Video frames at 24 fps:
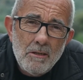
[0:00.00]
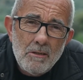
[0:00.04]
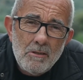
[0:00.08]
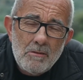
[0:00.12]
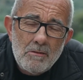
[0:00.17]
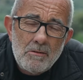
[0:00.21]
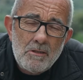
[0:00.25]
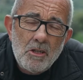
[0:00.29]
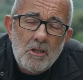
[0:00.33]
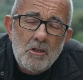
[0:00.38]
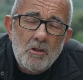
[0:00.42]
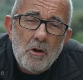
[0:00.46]

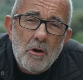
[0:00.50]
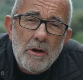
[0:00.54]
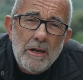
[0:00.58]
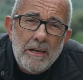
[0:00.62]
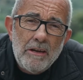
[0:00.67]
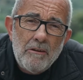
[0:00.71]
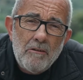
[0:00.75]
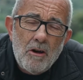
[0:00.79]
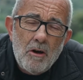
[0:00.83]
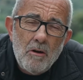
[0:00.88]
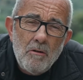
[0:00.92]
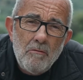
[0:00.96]
to growing
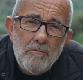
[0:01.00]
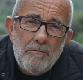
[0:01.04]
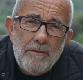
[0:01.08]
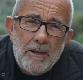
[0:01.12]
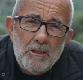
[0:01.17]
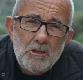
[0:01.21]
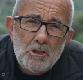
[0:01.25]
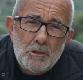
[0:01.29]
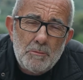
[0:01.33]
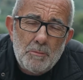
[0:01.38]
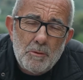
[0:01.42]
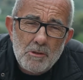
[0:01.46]
your own
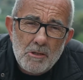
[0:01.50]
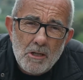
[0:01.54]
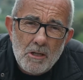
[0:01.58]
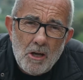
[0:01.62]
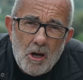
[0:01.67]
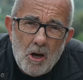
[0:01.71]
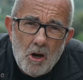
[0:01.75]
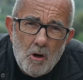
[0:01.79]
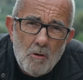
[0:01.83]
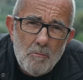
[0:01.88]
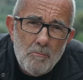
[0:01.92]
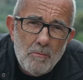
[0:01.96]
vegetables at
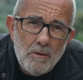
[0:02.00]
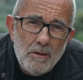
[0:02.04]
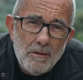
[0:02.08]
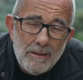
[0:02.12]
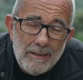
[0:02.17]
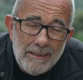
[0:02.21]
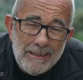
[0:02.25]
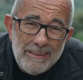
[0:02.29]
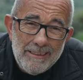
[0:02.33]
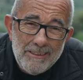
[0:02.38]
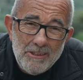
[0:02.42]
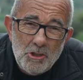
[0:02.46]
home
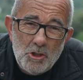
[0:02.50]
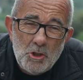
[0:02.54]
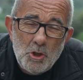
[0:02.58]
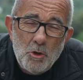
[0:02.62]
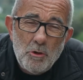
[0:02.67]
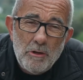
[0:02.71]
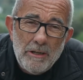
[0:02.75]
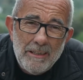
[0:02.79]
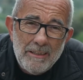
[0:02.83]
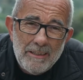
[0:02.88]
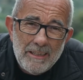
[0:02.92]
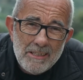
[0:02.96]

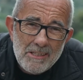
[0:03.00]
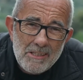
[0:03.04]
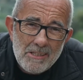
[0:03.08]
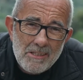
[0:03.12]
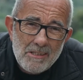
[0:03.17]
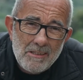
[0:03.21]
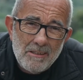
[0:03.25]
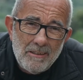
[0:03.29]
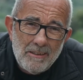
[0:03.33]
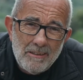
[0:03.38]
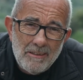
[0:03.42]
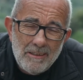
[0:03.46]
during this
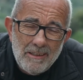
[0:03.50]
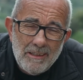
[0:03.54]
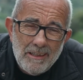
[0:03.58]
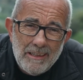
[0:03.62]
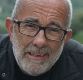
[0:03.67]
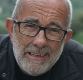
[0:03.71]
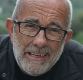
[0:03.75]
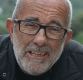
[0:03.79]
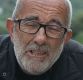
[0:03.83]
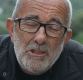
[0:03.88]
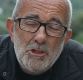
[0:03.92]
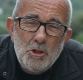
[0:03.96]
uh,
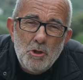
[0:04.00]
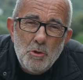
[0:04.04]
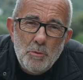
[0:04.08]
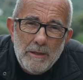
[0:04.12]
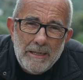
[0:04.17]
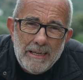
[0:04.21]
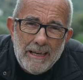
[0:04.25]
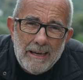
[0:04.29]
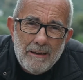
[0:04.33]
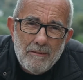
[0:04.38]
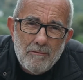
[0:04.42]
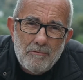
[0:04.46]
issue we
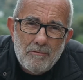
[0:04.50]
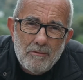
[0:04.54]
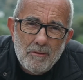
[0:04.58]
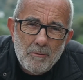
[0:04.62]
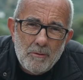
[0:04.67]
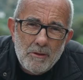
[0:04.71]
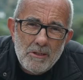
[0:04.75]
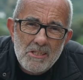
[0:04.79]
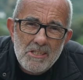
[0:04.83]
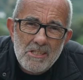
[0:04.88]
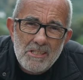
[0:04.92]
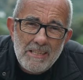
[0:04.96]
have
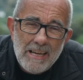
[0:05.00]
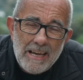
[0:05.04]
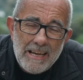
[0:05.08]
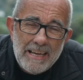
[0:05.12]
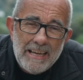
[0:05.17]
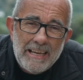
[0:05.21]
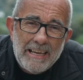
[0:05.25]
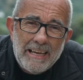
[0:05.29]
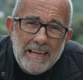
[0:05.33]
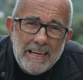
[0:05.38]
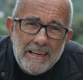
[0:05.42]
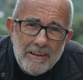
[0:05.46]
with
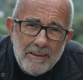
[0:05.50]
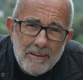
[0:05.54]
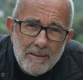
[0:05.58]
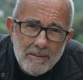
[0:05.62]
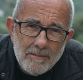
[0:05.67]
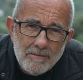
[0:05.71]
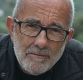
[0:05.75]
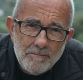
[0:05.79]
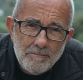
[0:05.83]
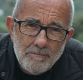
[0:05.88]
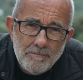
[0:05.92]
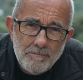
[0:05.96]
staying in.
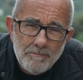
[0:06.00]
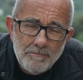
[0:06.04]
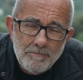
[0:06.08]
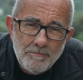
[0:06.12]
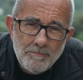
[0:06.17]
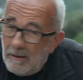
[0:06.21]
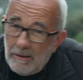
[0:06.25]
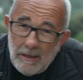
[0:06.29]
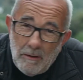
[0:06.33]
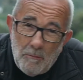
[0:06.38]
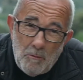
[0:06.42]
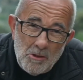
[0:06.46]

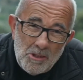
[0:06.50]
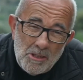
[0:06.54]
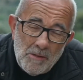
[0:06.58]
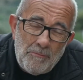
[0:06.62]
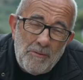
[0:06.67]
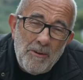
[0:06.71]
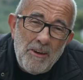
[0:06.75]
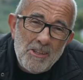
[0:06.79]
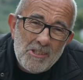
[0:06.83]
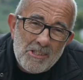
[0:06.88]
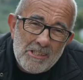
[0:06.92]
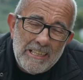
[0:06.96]
Now, what's the
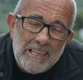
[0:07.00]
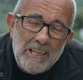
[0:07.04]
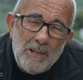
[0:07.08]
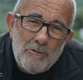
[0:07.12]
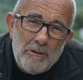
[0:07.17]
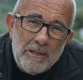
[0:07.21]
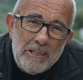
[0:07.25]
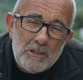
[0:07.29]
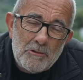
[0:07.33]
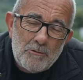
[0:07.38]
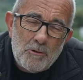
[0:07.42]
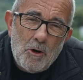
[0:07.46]
first thing you
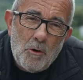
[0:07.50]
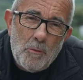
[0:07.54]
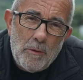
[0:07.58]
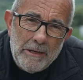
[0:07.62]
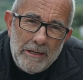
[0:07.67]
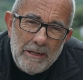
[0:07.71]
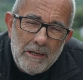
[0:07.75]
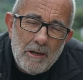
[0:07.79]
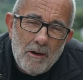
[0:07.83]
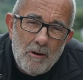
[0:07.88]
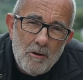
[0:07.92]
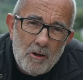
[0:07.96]
reach for when you
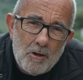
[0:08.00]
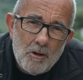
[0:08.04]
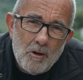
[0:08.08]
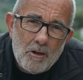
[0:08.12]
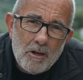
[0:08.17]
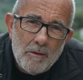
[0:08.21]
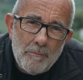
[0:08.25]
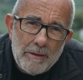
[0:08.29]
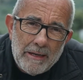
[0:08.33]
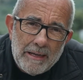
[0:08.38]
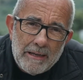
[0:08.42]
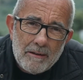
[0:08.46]
go and cook a
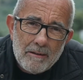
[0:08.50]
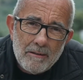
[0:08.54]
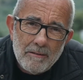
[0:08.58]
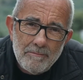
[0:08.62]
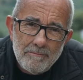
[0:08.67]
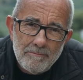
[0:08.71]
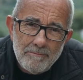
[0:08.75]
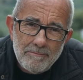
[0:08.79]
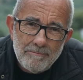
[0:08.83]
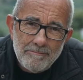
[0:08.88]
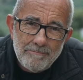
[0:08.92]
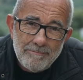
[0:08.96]
meal?
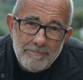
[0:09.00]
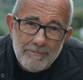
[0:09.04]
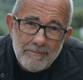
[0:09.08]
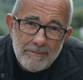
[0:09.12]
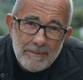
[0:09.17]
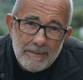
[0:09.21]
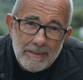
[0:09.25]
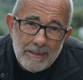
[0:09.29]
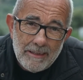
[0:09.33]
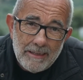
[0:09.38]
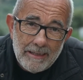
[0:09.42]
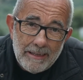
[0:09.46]

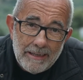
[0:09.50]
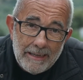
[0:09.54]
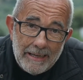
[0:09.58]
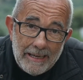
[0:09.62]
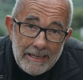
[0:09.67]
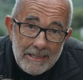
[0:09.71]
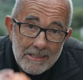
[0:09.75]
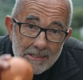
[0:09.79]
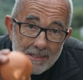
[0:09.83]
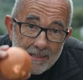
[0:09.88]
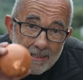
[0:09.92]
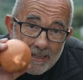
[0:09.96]

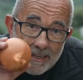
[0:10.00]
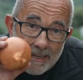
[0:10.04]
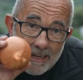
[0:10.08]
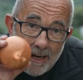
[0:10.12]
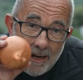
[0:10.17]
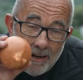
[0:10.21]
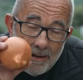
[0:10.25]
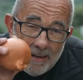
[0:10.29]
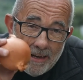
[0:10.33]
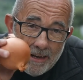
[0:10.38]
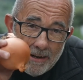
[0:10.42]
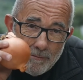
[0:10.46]
It's the
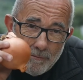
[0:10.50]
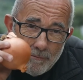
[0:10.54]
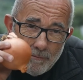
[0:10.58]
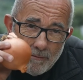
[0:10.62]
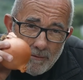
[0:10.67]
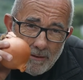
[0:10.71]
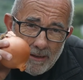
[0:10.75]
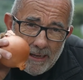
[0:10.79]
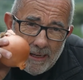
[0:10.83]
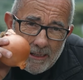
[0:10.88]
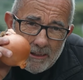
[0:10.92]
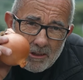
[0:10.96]
onion,
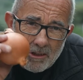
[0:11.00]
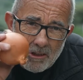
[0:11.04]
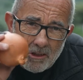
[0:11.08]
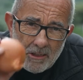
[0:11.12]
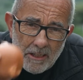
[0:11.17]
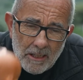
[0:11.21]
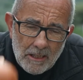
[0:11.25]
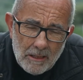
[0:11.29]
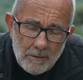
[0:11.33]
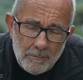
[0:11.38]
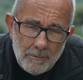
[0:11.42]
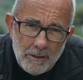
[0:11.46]
ladies and
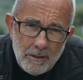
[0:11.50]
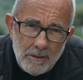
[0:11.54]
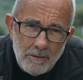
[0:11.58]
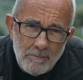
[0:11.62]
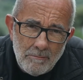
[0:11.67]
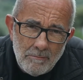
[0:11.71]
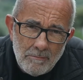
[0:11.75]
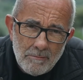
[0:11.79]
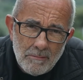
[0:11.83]
gentlemen.